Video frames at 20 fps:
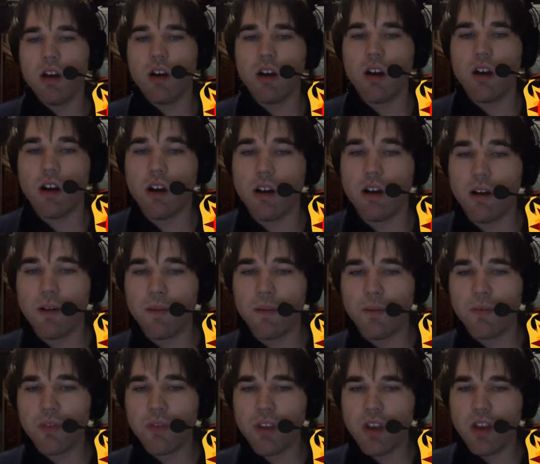Uh,
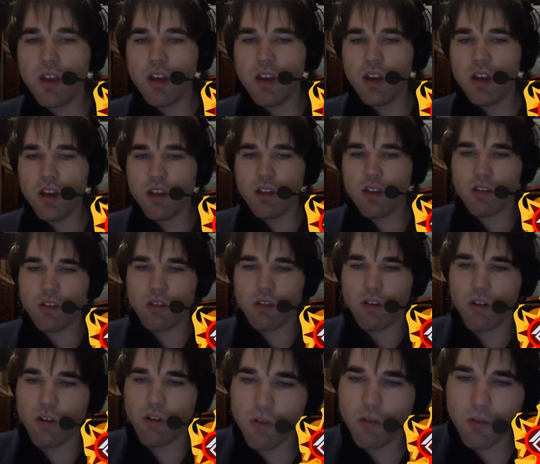
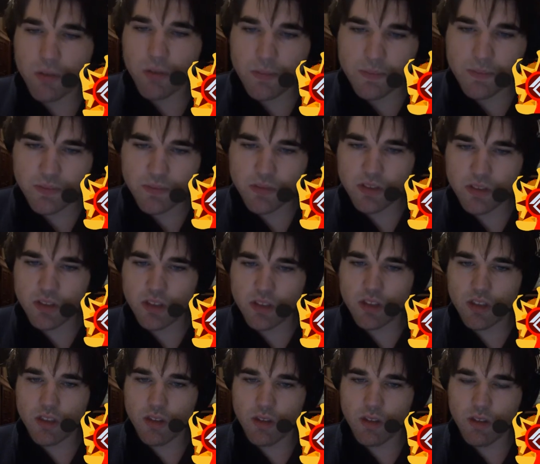so,
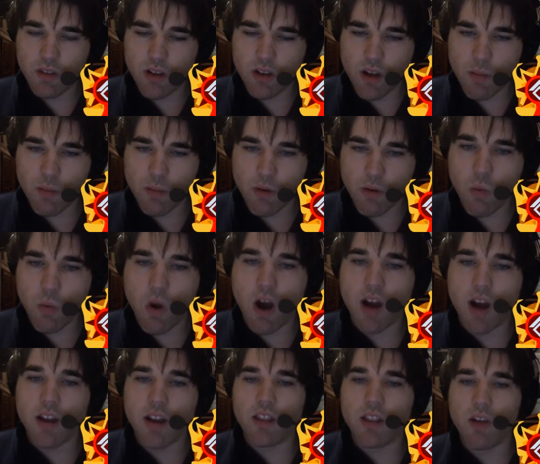number
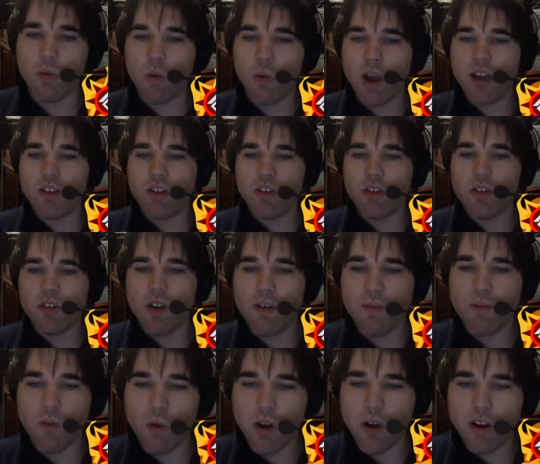one, the way to
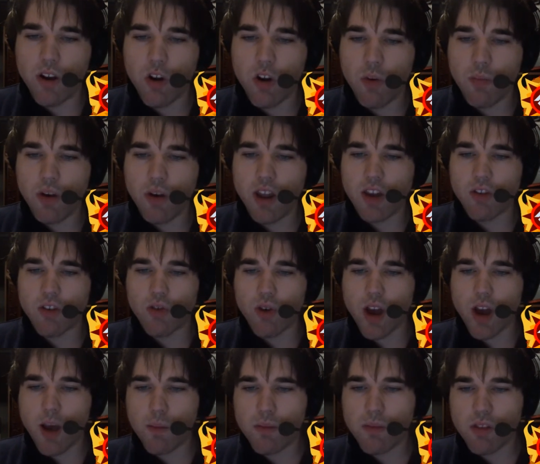avoid opening
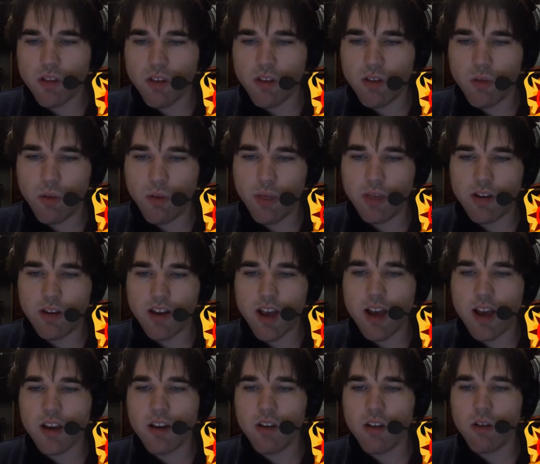traps is with
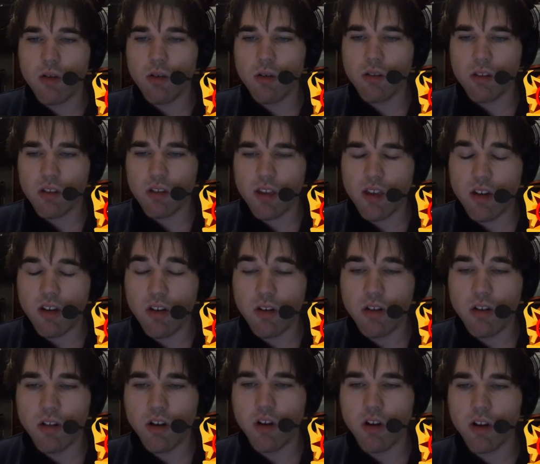tactical
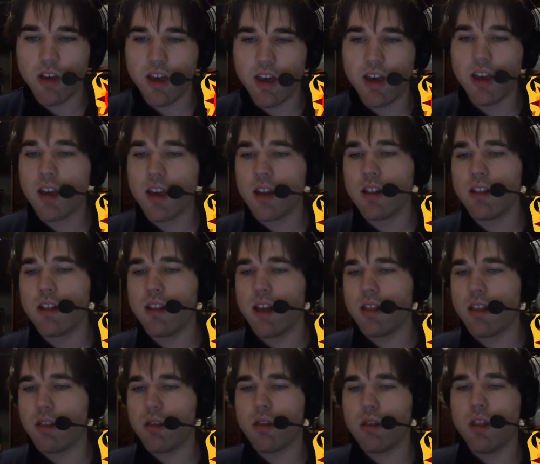skill, okay?
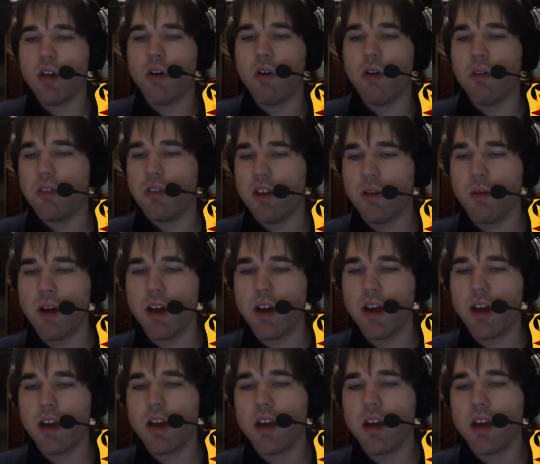That's the only way.